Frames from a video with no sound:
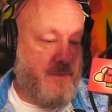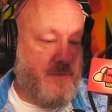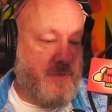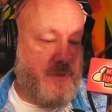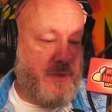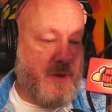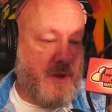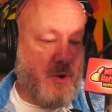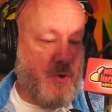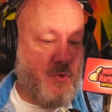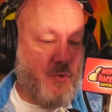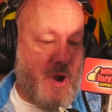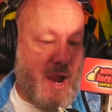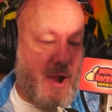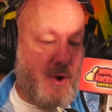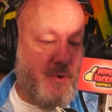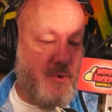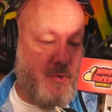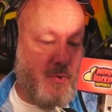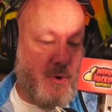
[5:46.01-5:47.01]
the
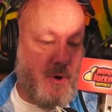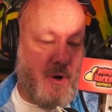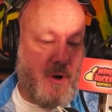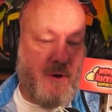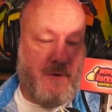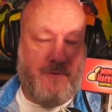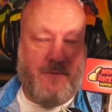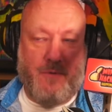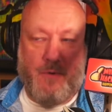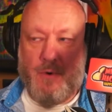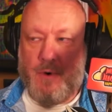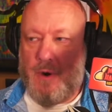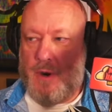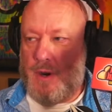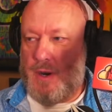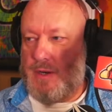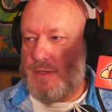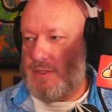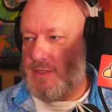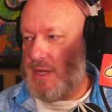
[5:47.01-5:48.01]
groundwork for
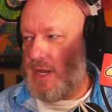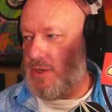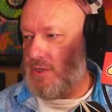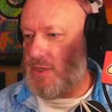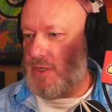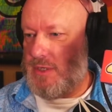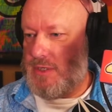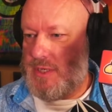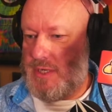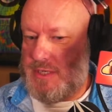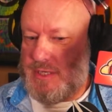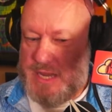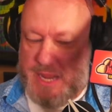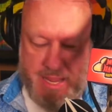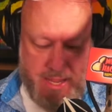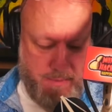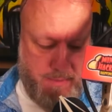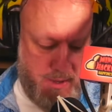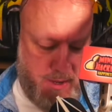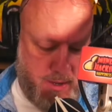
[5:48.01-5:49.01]
our discussion
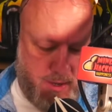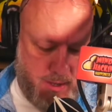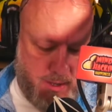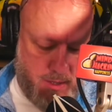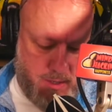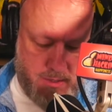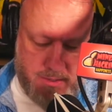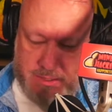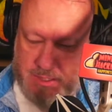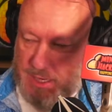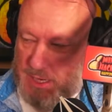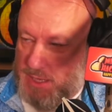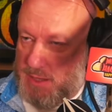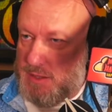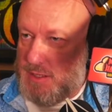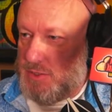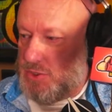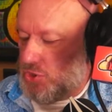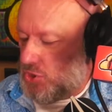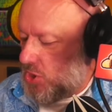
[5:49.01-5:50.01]
today because
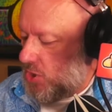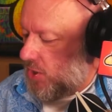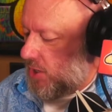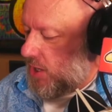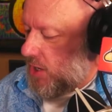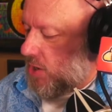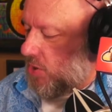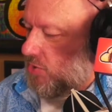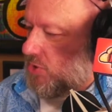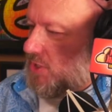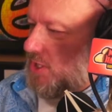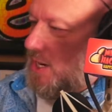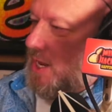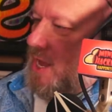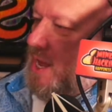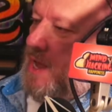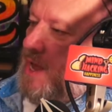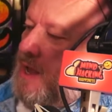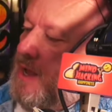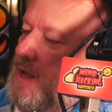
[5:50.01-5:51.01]
in the studio
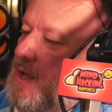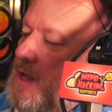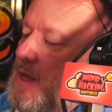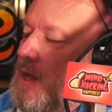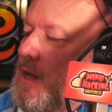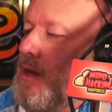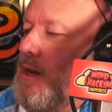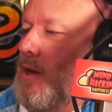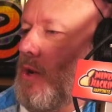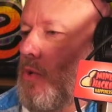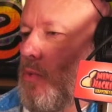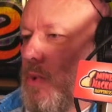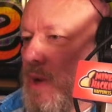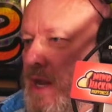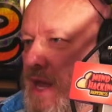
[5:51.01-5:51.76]
today, we